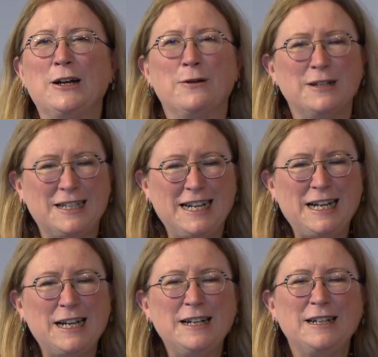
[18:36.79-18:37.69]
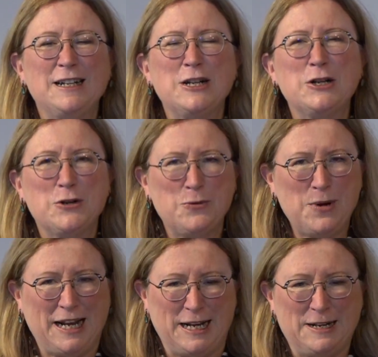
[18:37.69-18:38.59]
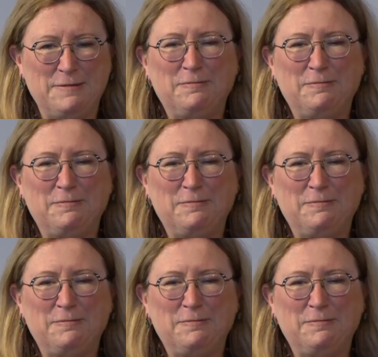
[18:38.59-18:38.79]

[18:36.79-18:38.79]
Christina Tweed.